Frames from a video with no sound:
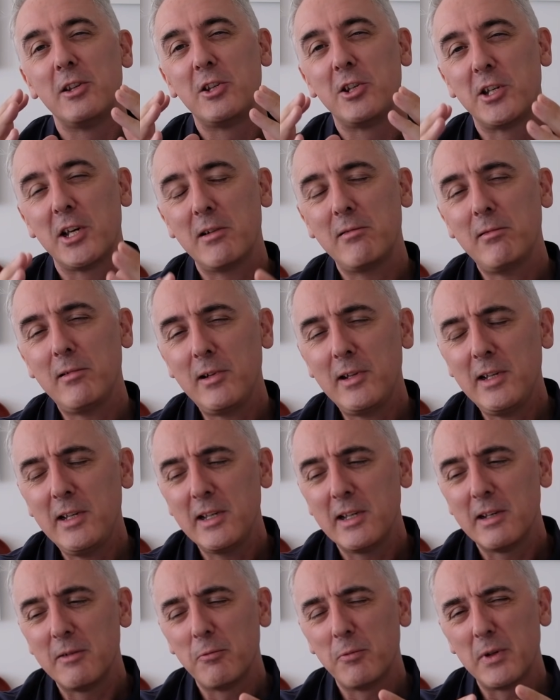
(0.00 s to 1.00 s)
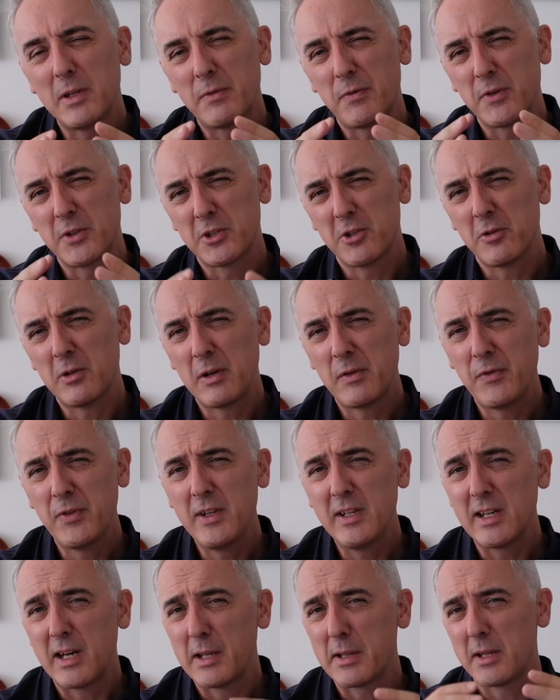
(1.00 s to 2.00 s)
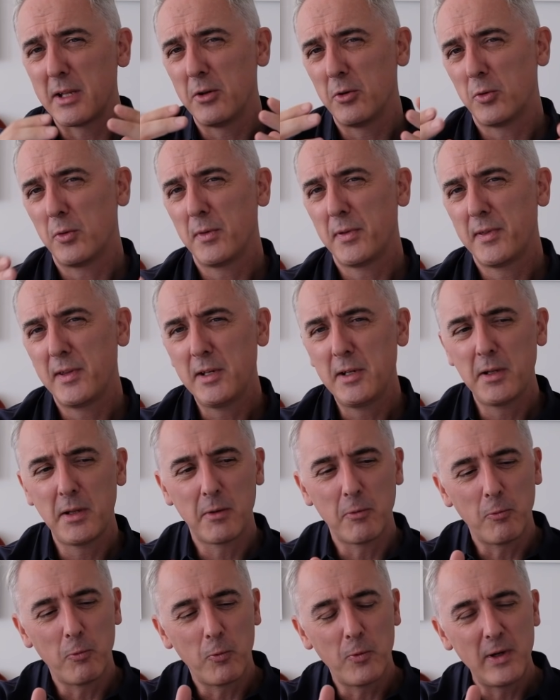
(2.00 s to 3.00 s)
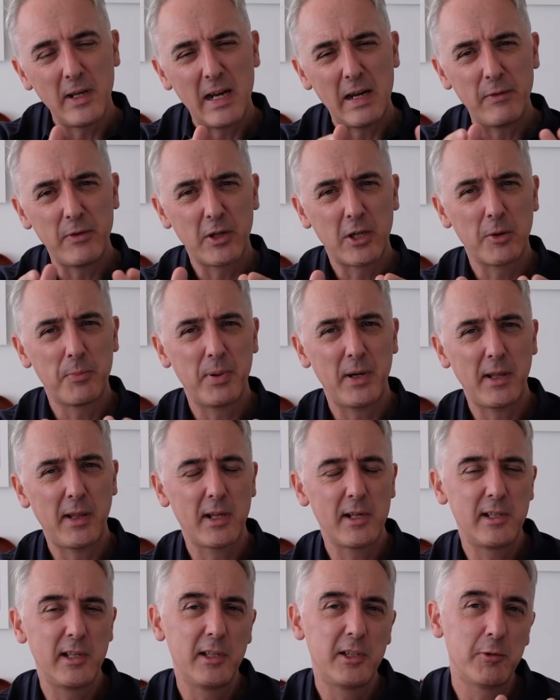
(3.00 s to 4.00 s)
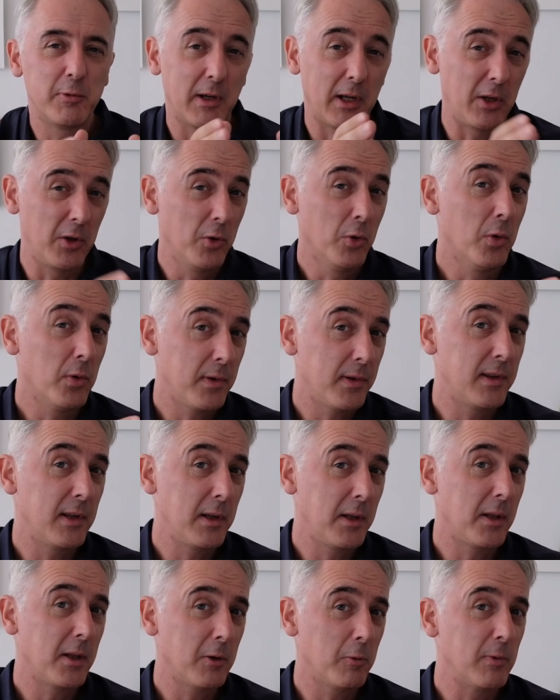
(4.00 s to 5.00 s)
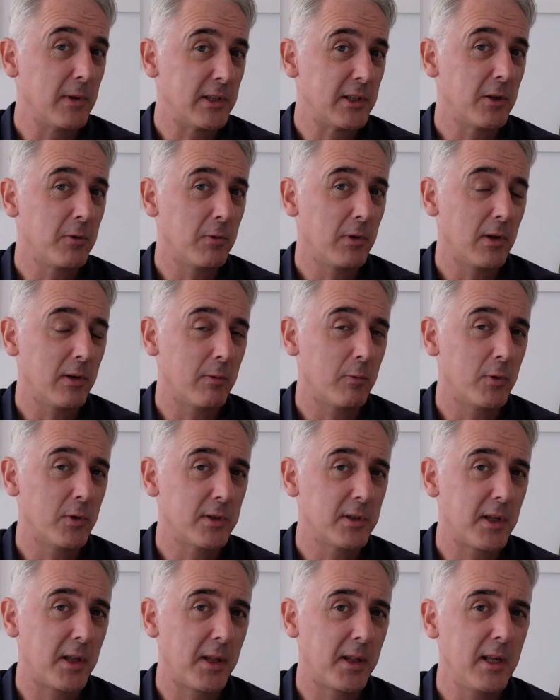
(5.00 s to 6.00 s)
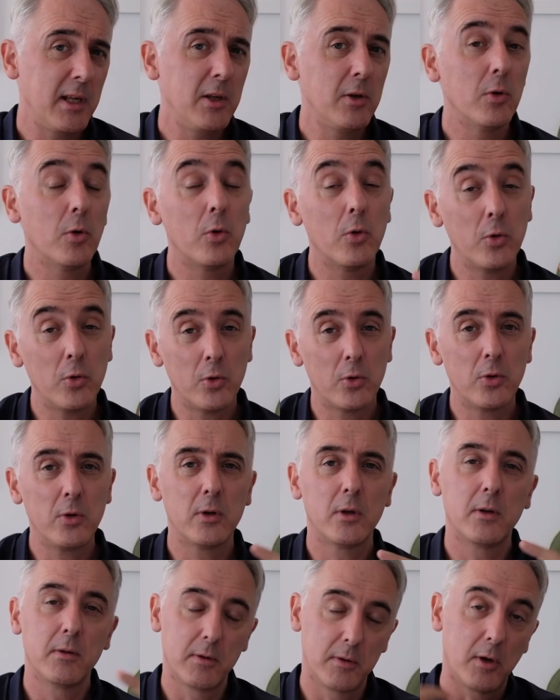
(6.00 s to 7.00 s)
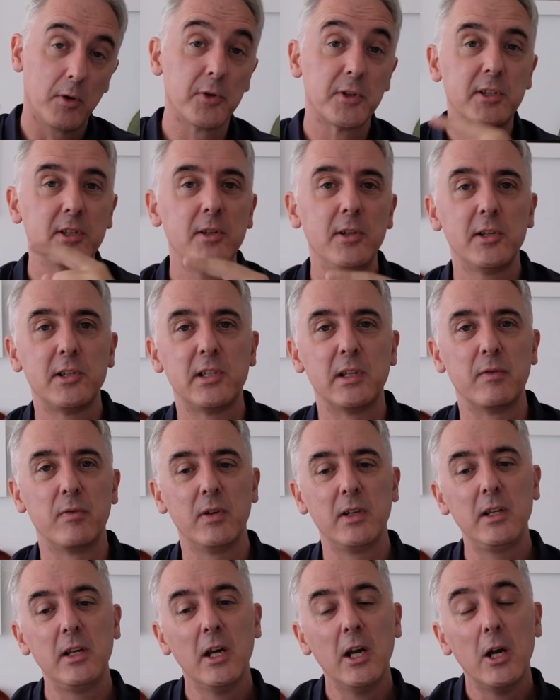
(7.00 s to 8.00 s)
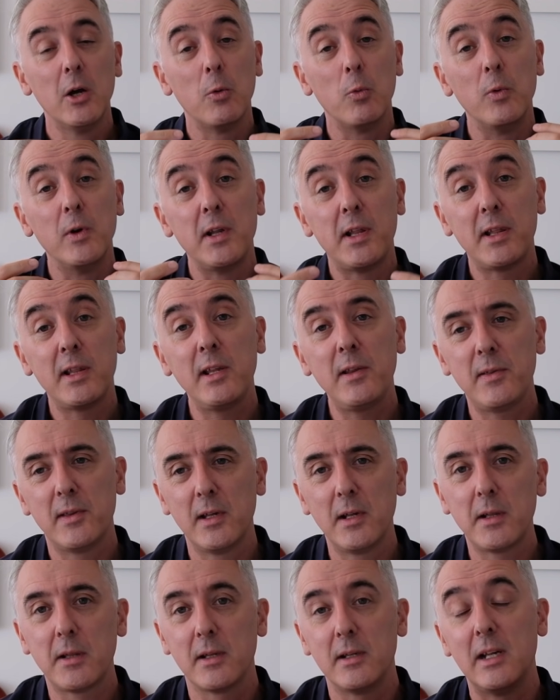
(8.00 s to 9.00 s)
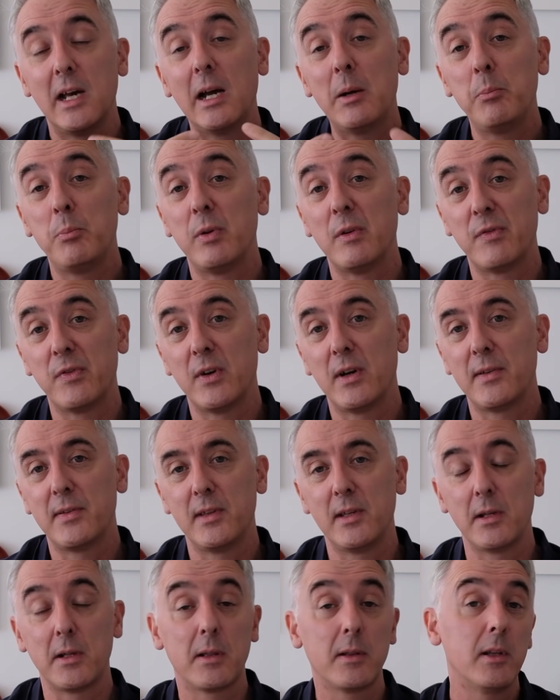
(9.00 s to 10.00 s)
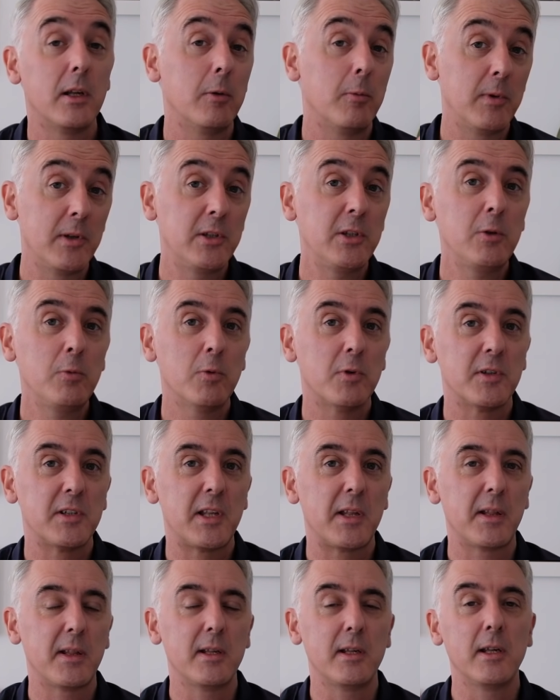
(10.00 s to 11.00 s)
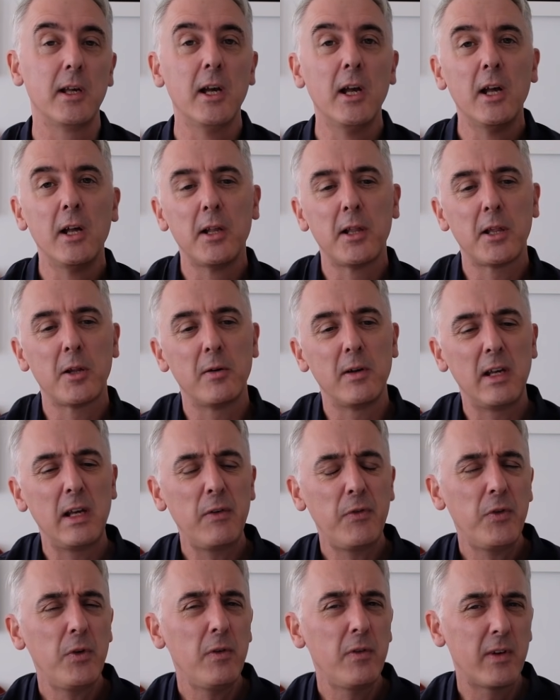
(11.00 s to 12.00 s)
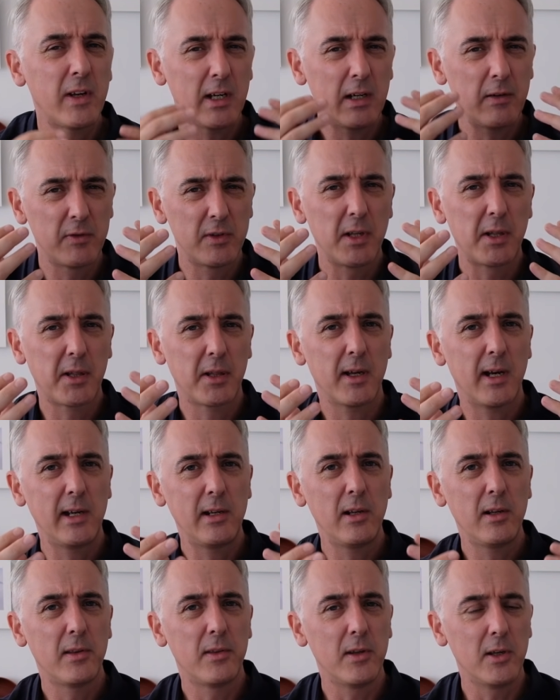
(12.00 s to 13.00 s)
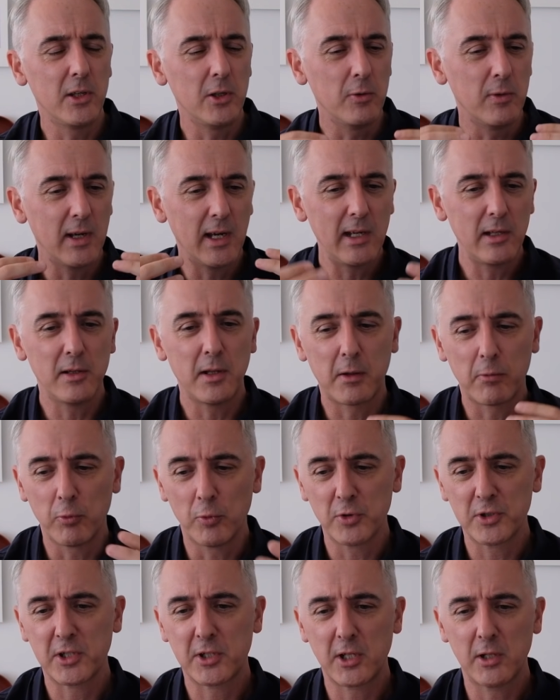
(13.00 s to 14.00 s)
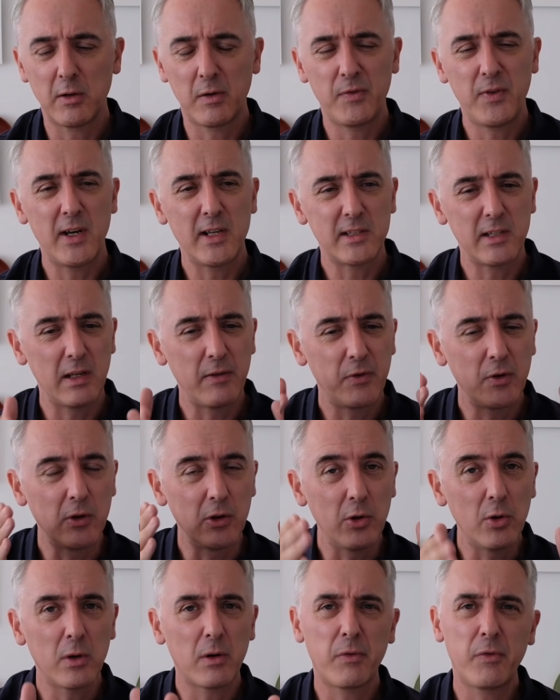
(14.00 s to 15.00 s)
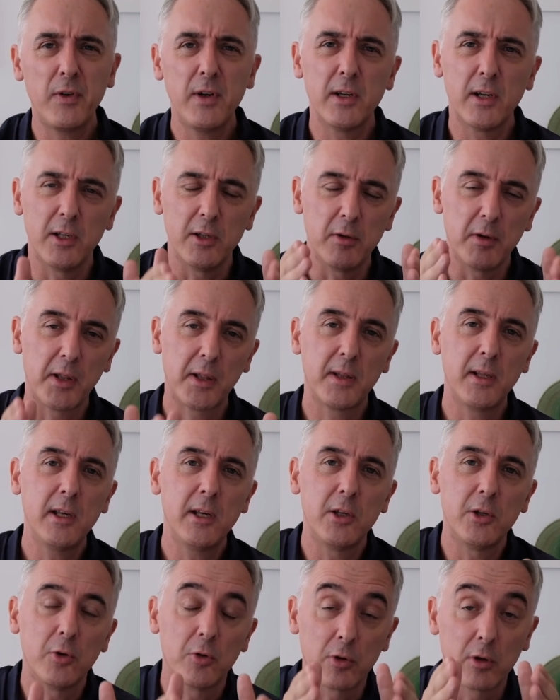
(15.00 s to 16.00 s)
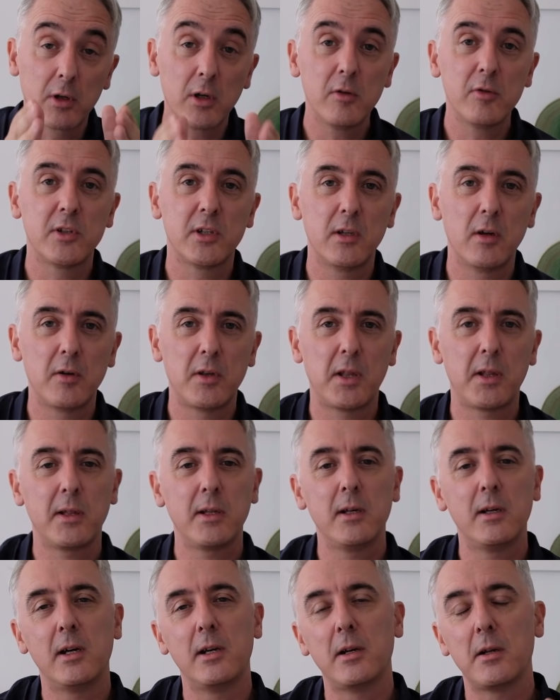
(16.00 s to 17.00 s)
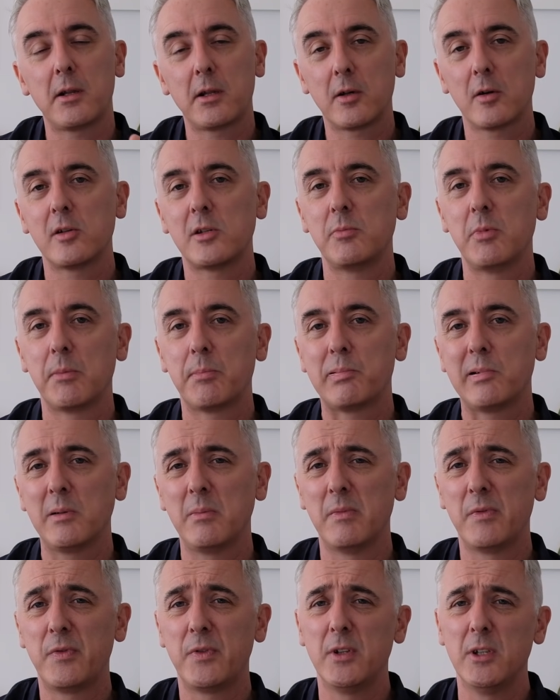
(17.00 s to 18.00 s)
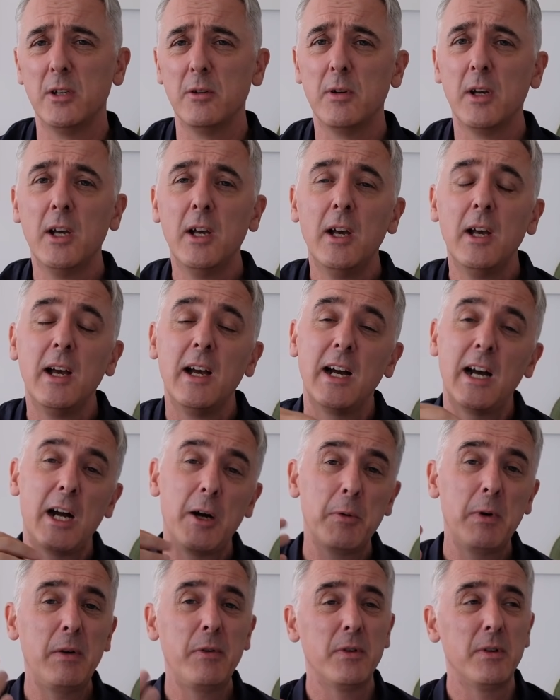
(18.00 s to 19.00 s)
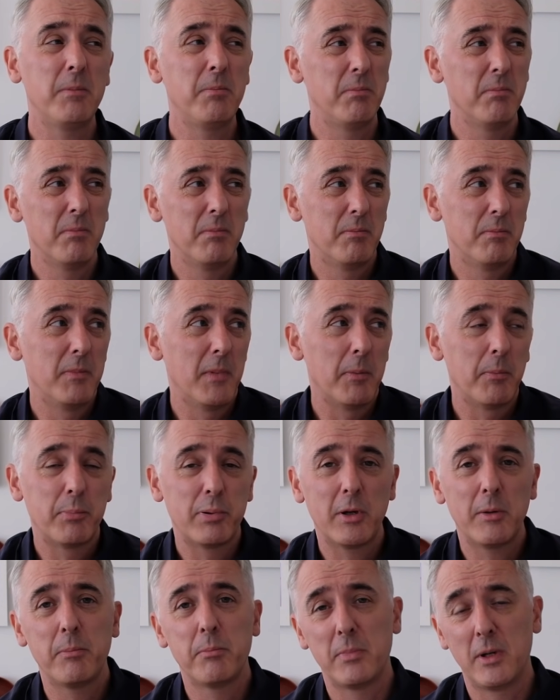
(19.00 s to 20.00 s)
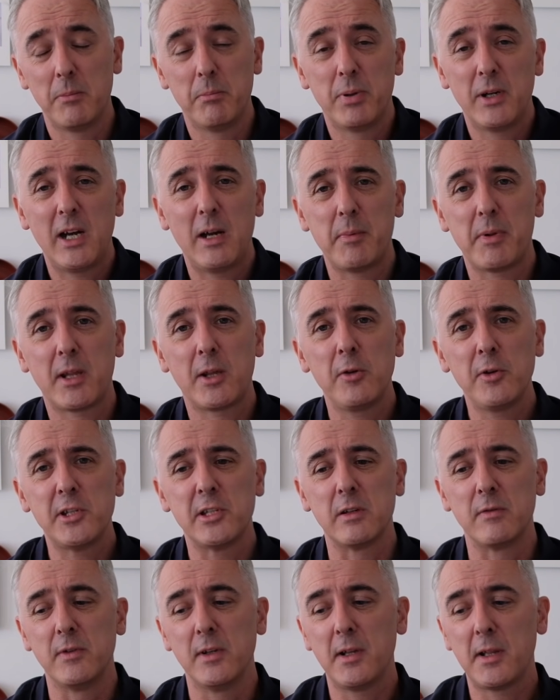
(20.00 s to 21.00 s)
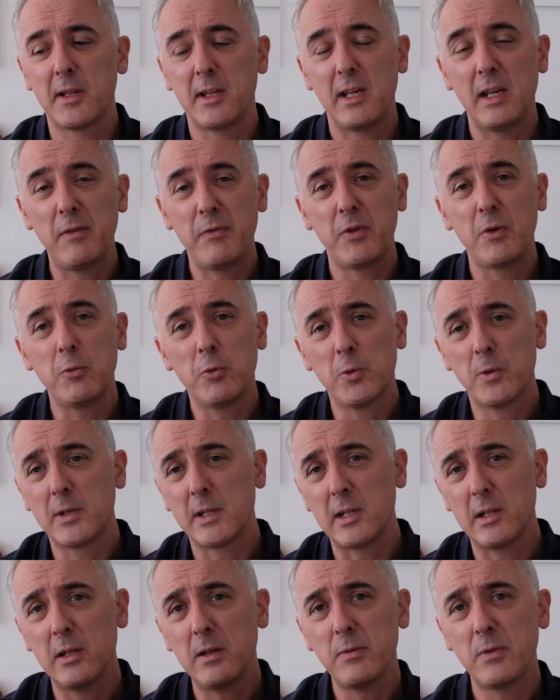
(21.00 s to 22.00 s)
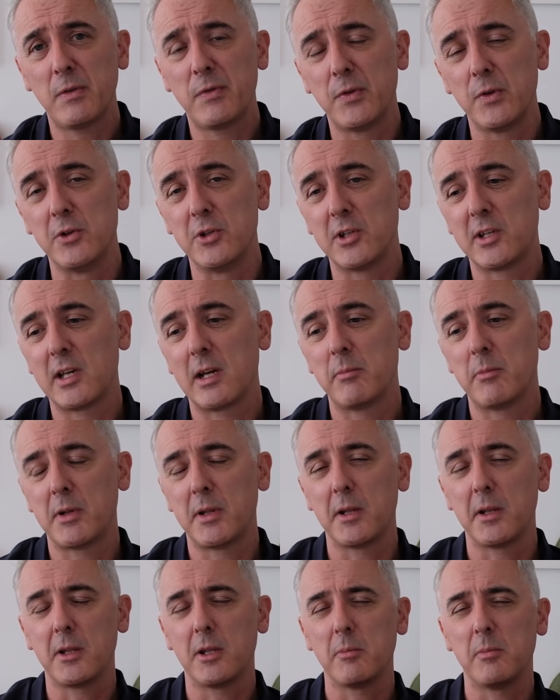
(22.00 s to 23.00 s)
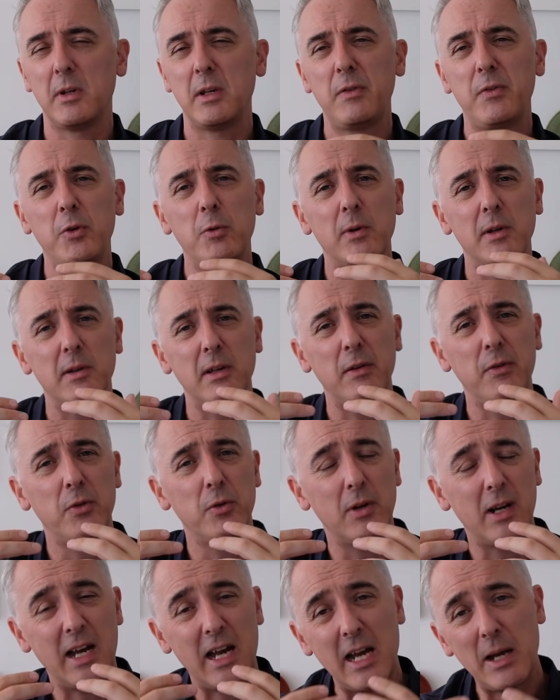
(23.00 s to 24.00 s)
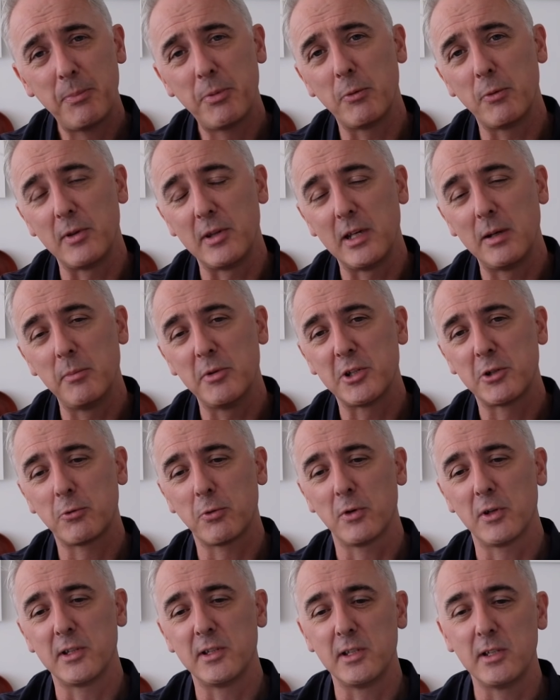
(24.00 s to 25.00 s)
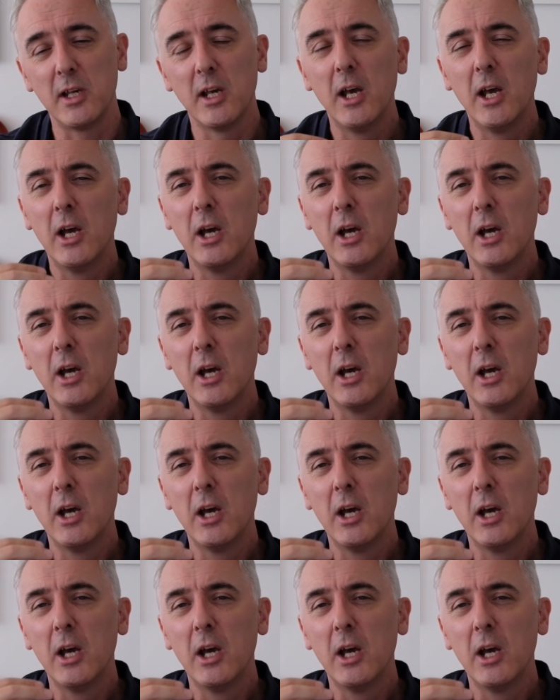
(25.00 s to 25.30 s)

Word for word: generally with photography as in all things we have a capacity to ignore things that we don't want to see or alternatively we see things and amplify things that we do want to see so if you kind of decided that you hate this watercolor effect if you look for it and you see it you're going to notice it and it's going to be a problem for you However, I'm perhaps guilty of this, if you already love the Fuji camera system, if, you, if you're happy with the image quality,